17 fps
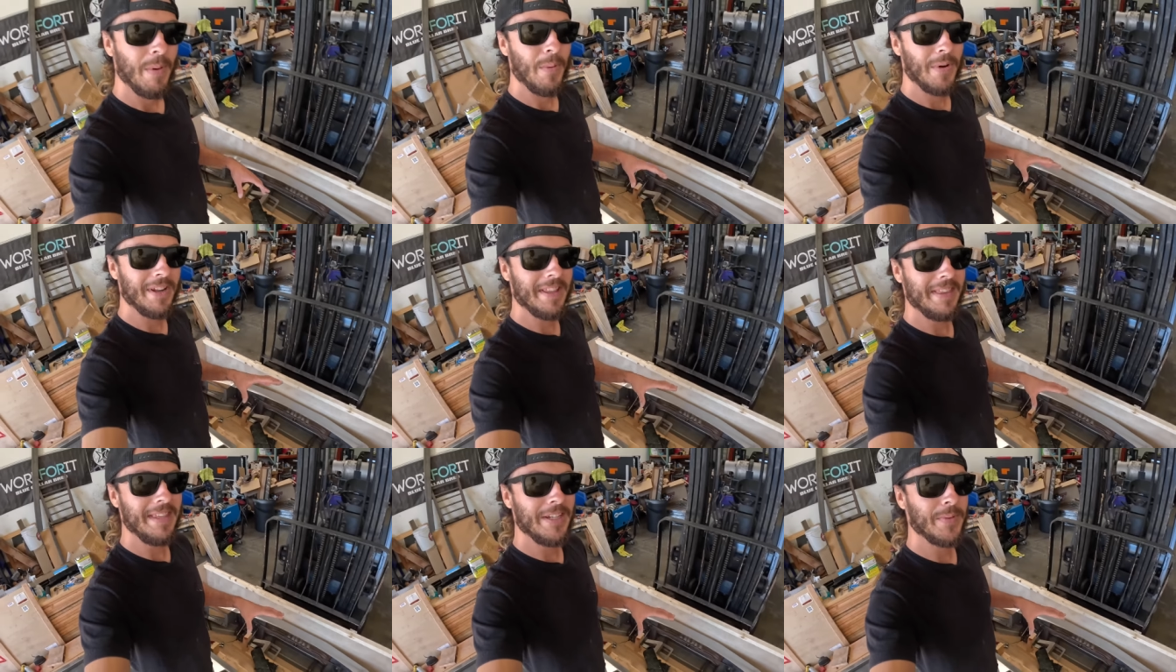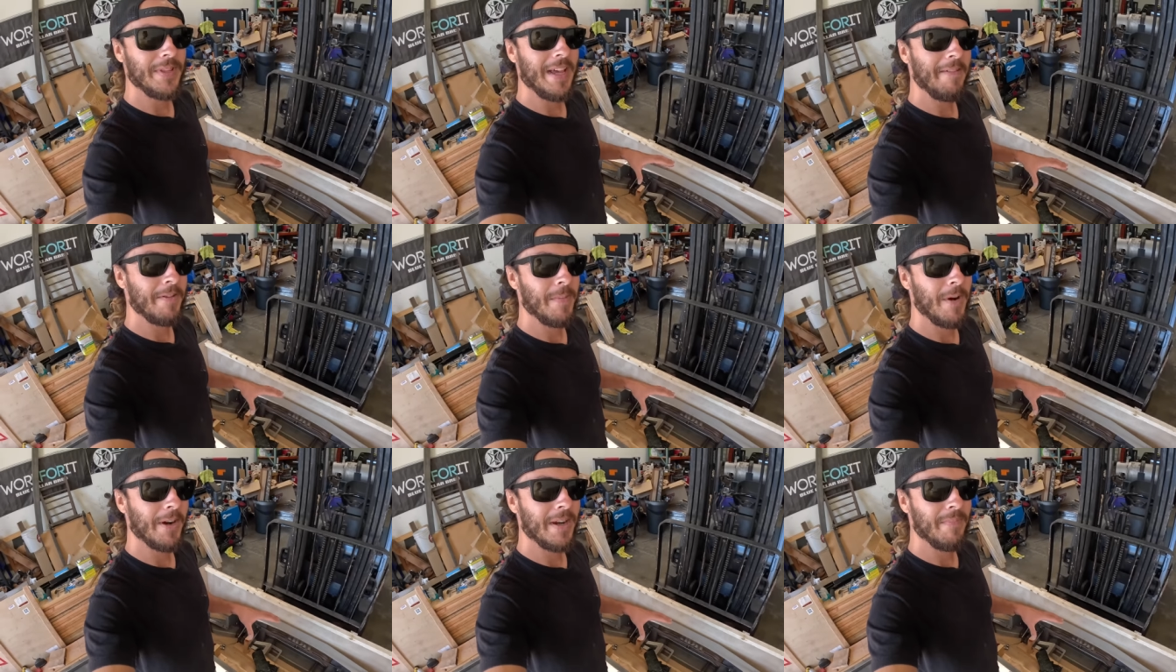But one of the things with
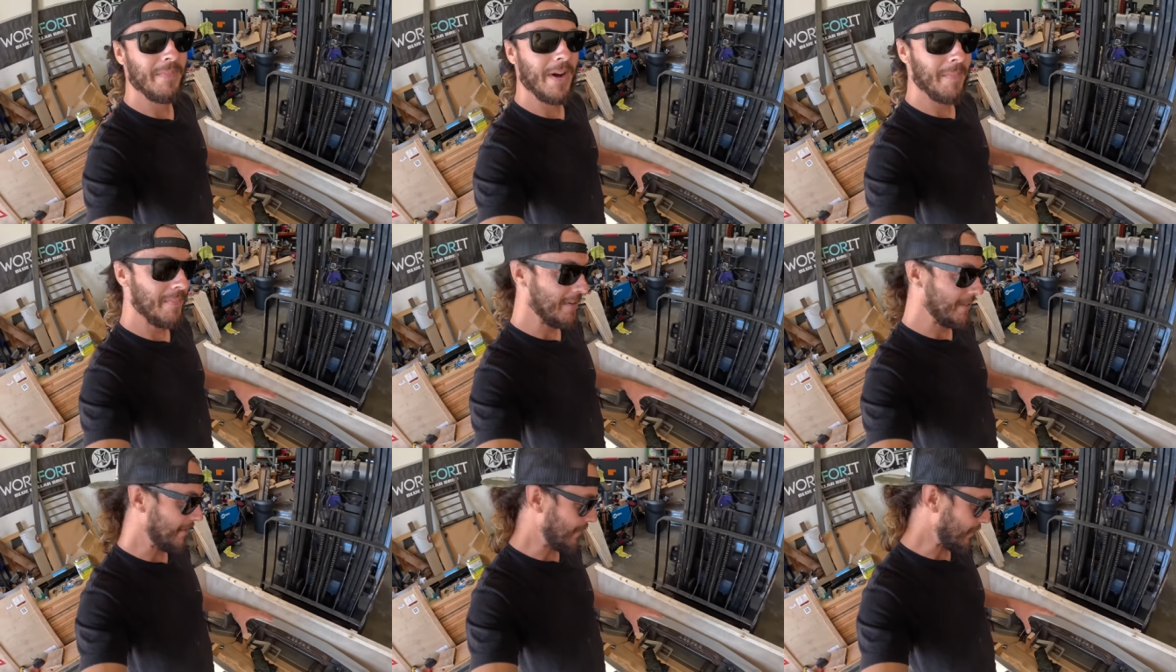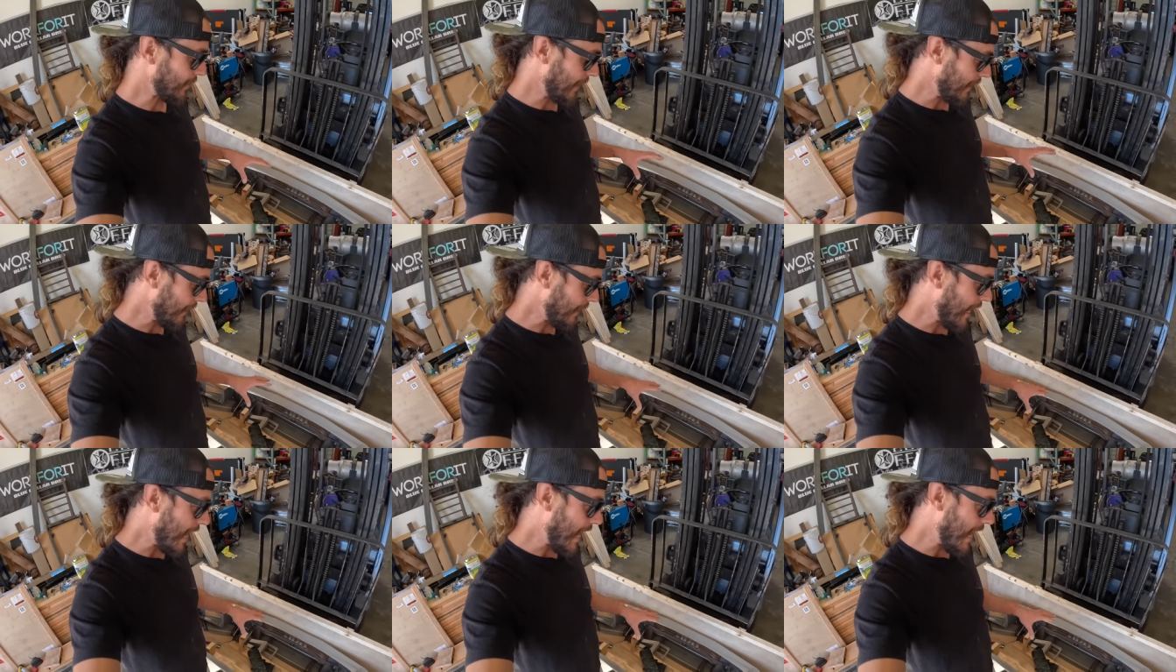aftermarket bumpers is there's a
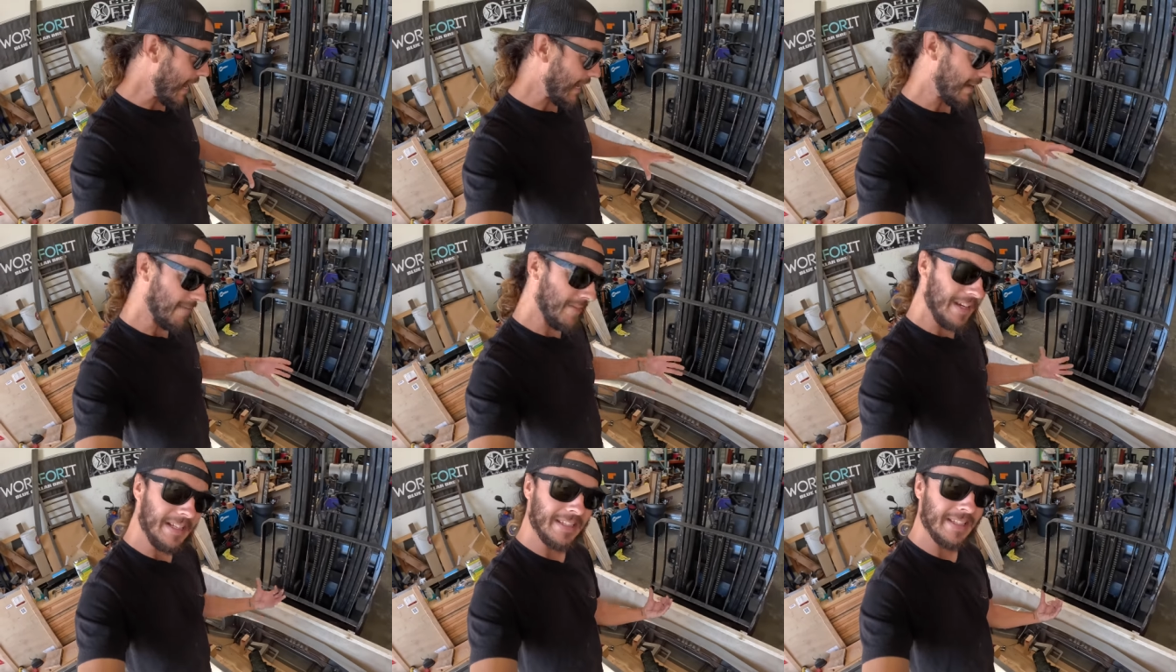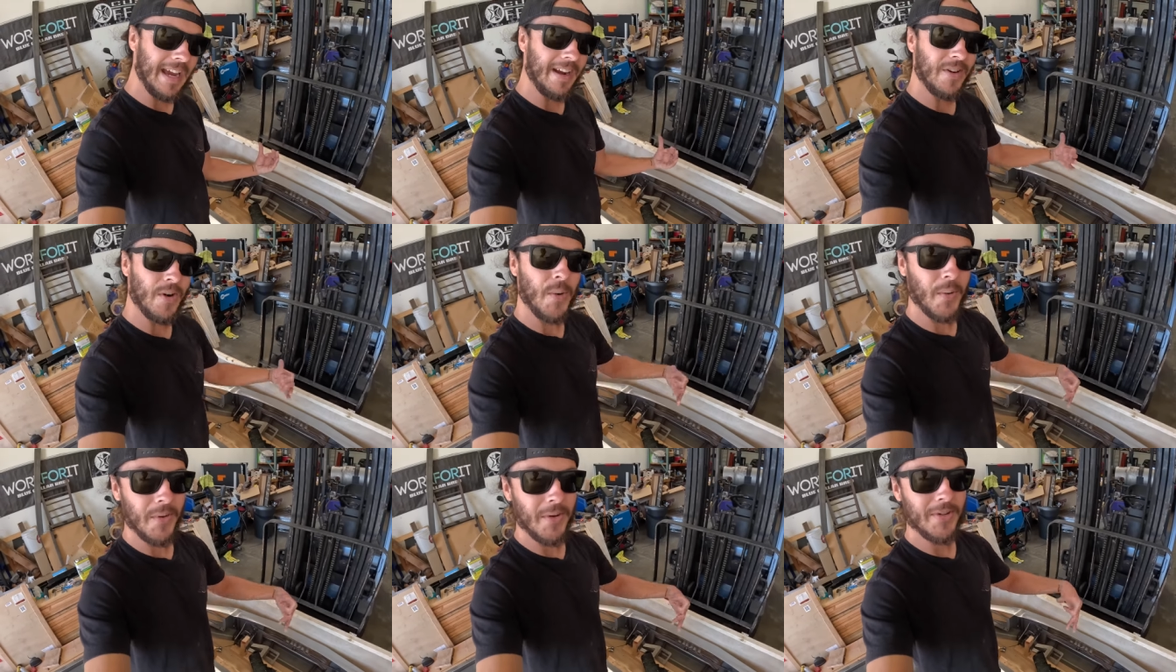lot of inside
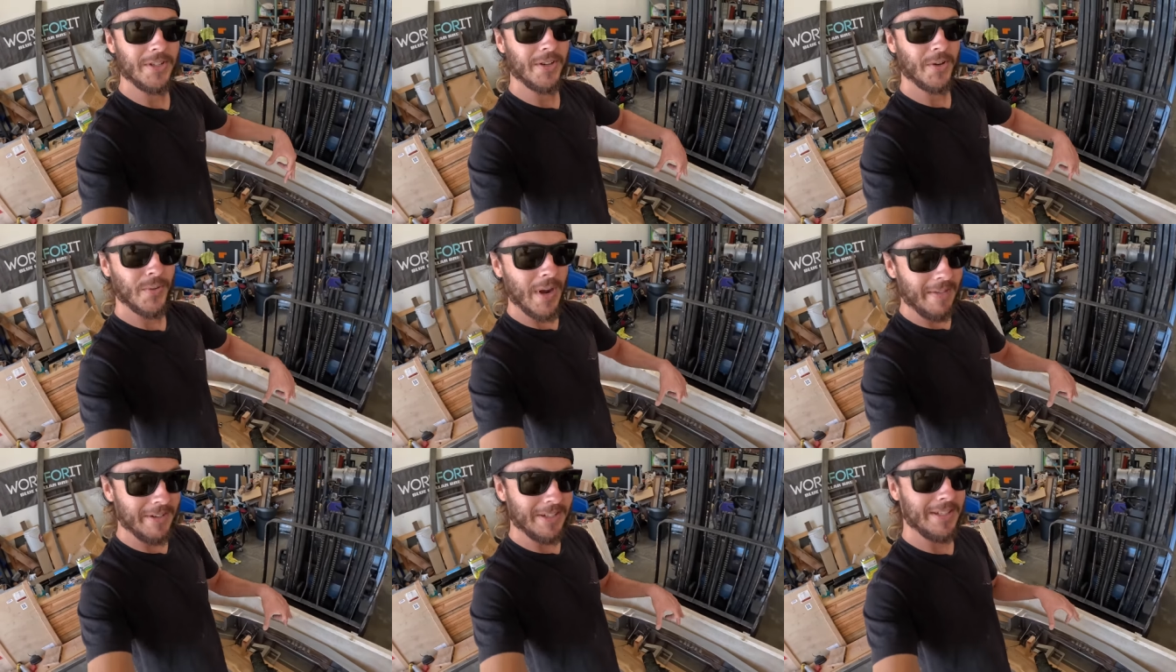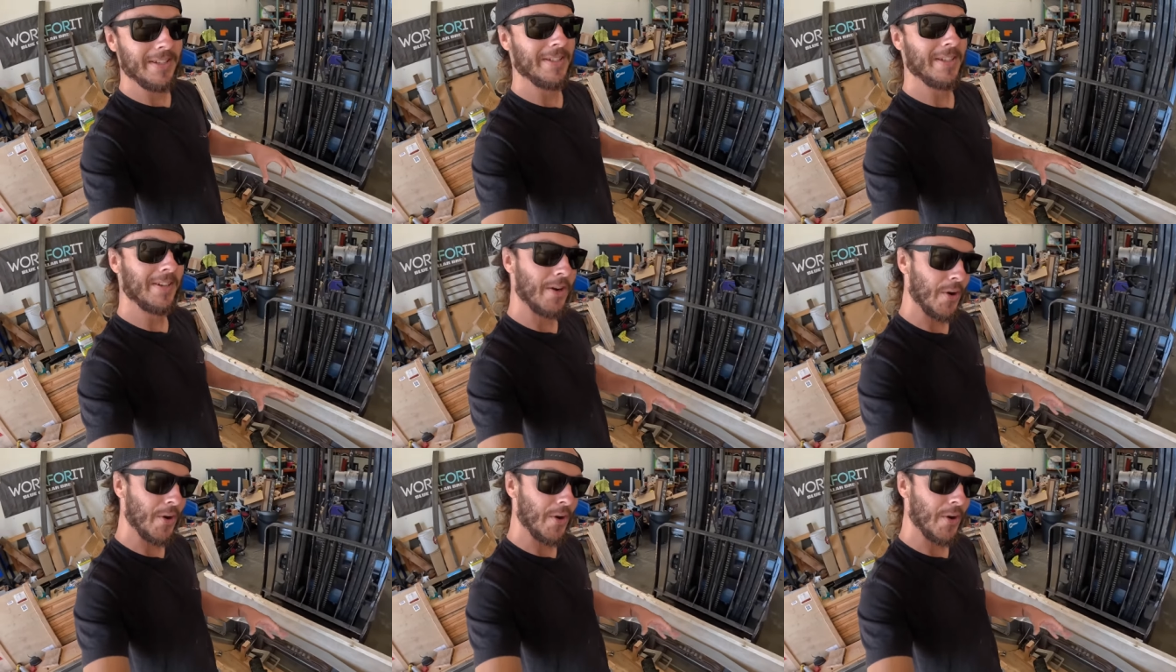corners and crevices and